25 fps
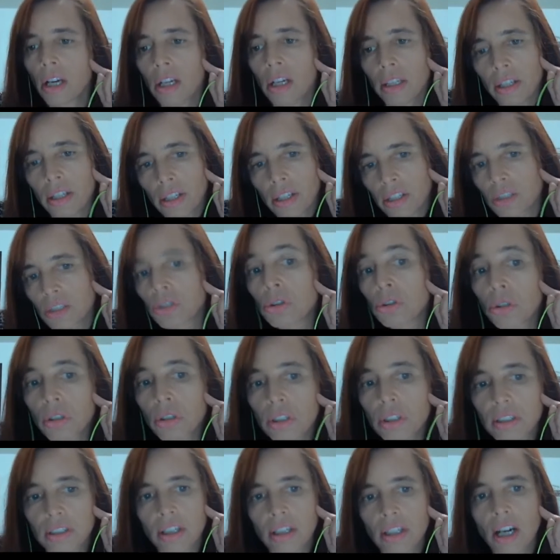Here are two
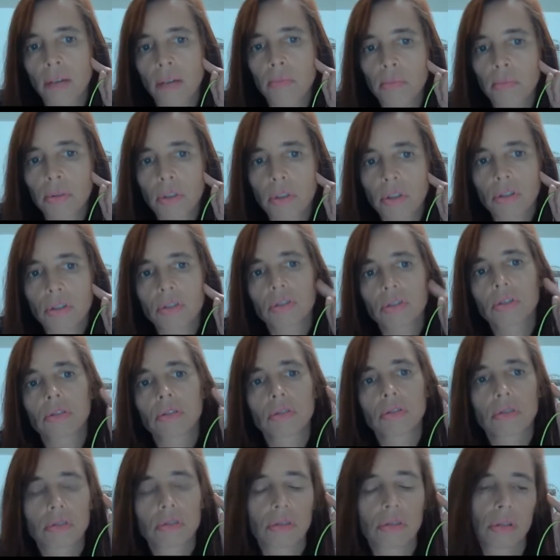examples,
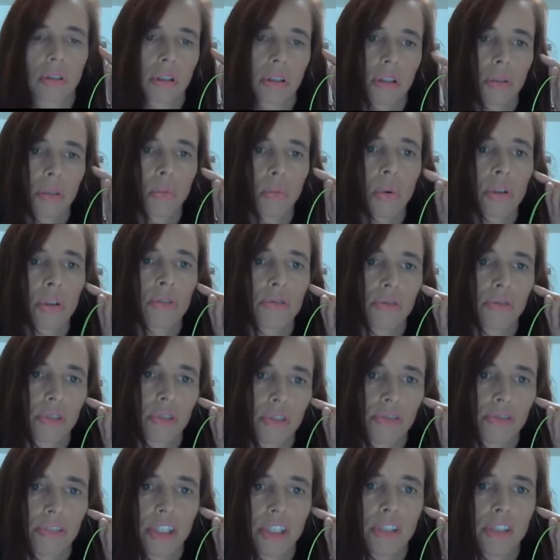one for
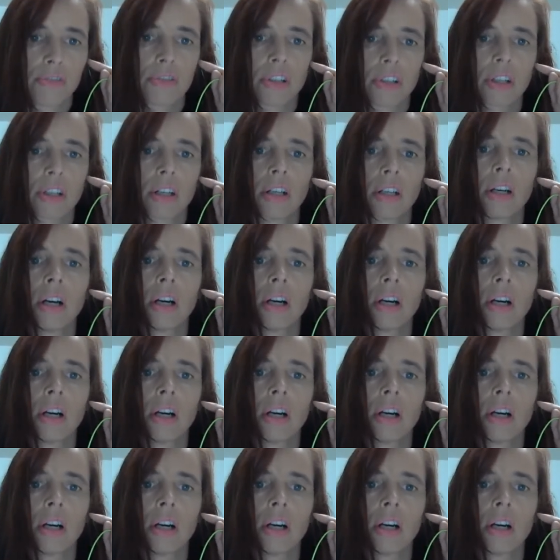FIFA.